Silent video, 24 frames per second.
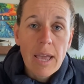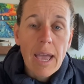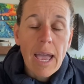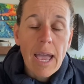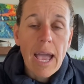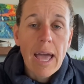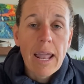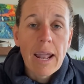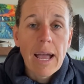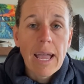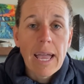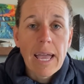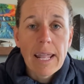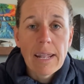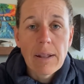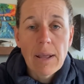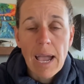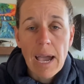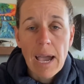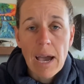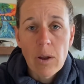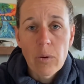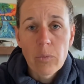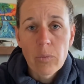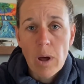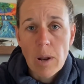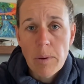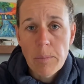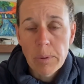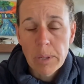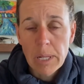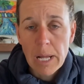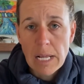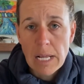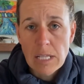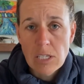And I had run
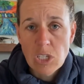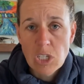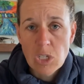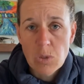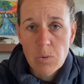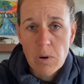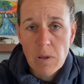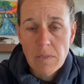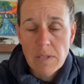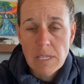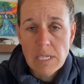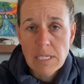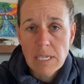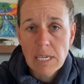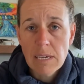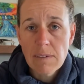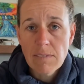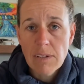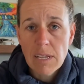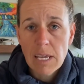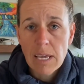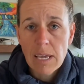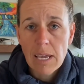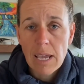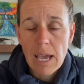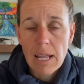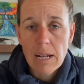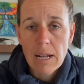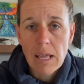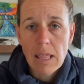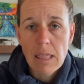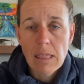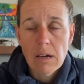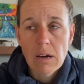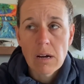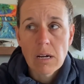plans to run this evening, and I
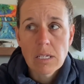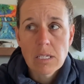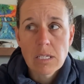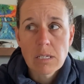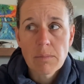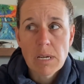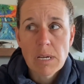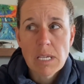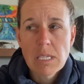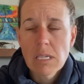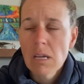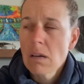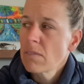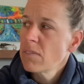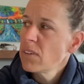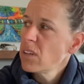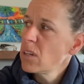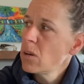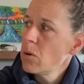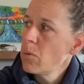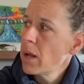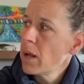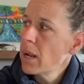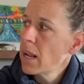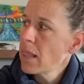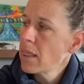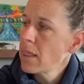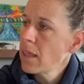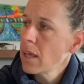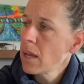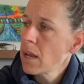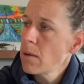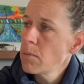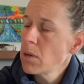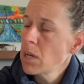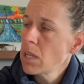thought to myself, you know what, I
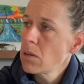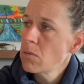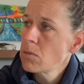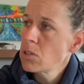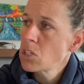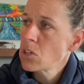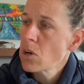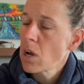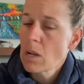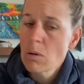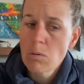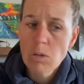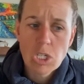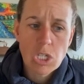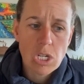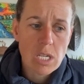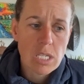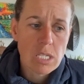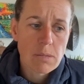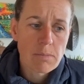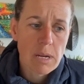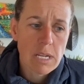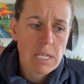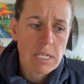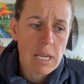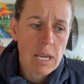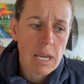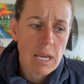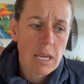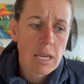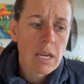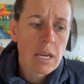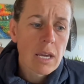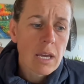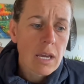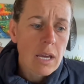think I'm going to try to adjust my
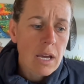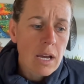day.